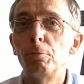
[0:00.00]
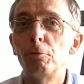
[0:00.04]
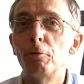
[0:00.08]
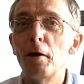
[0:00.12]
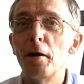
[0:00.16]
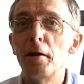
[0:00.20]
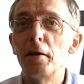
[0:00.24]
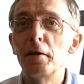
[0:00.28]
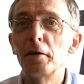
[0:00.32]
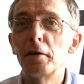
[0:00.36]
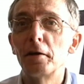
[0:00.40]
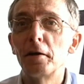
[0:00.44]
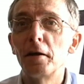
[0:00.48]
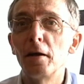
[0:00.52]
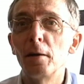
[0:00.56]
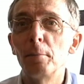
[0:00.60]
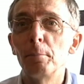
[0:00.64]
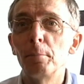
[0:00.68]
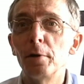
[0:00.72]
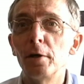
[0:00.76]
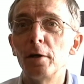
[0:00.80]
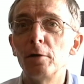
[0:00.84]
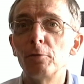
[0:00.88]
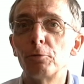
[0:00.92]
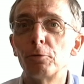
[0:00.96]
creating a
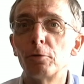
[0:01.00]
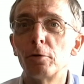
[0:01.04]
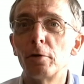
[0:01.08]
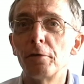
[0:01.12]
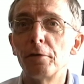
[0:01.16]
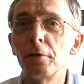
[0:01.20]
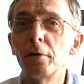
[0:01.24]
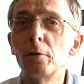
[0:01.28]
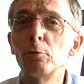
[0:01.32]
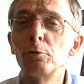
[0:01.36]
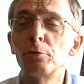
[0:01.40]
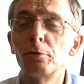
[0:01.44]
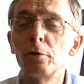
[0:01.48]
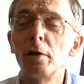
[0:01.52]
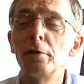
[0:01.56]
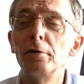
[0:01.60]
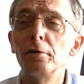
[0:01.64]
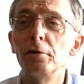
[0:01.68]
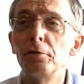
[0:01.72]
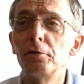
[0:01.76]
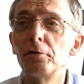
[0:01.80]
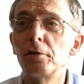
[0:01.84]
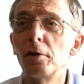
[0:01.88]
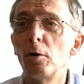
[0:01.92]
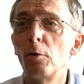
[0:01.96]
campaign for, I think it was
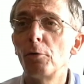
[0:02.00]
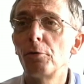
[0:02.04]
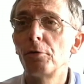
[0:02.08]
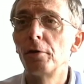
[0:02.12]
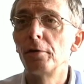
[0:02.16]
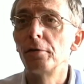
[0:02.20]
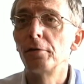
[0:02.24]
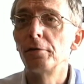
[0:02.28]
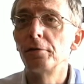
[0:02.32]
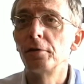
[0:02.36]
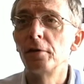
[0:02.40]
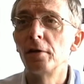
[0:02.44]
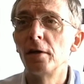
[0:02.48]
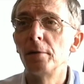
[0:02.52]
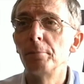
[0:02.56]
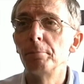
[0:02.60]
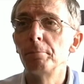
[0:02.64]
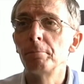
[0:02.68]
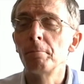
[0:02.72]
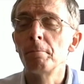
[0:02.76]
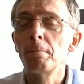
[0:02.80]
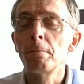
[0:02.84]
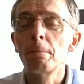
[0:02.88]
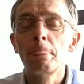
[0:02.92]
London South at the time,